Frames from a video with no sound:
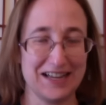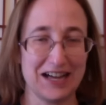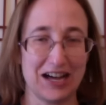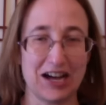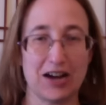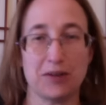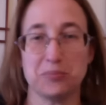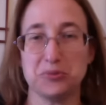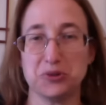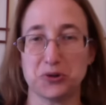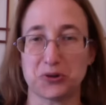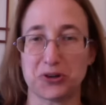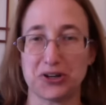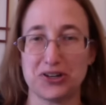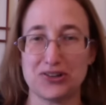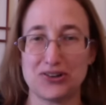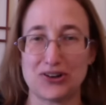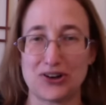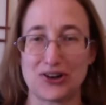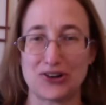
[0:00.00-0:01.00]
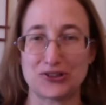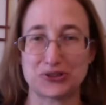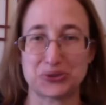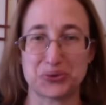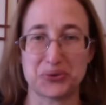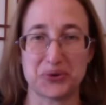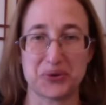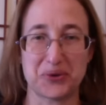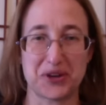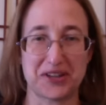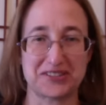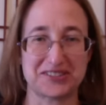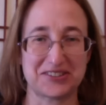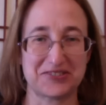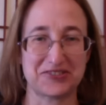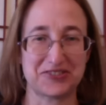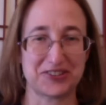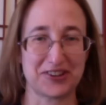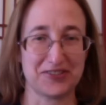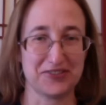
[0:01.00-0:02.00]
I'm Laura, also known as
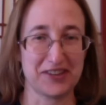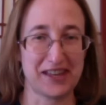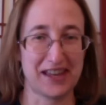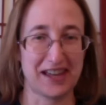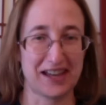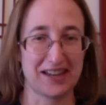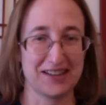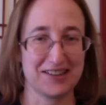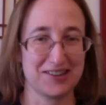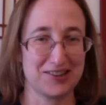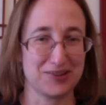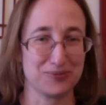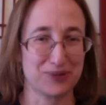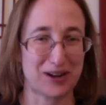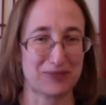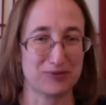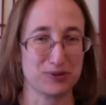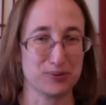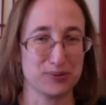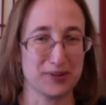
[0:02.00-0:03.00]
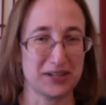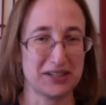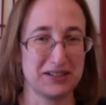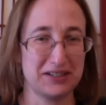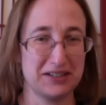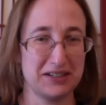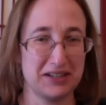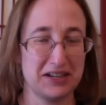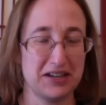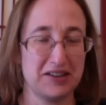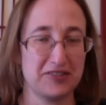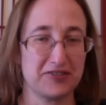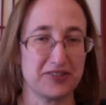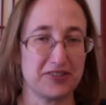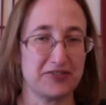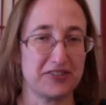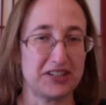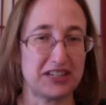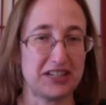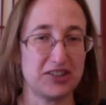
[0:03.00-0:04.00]
Fluffy K on Ravelry,
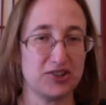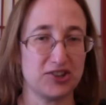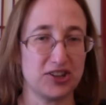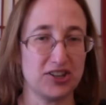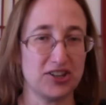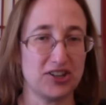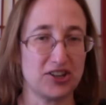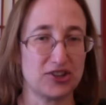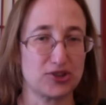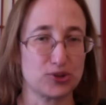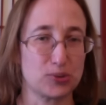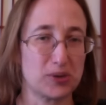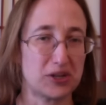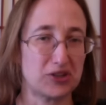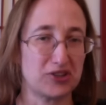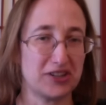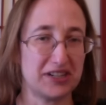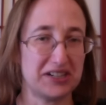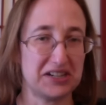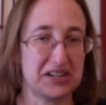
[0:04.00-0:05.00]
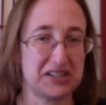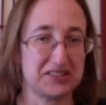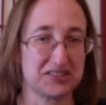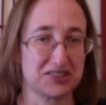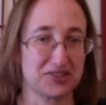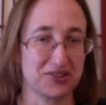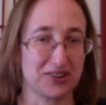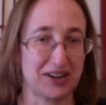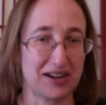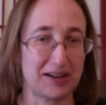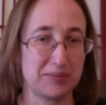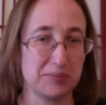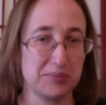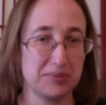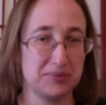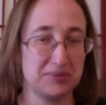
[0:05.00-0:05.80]
Fluffy Kira on Twitter and Instagram.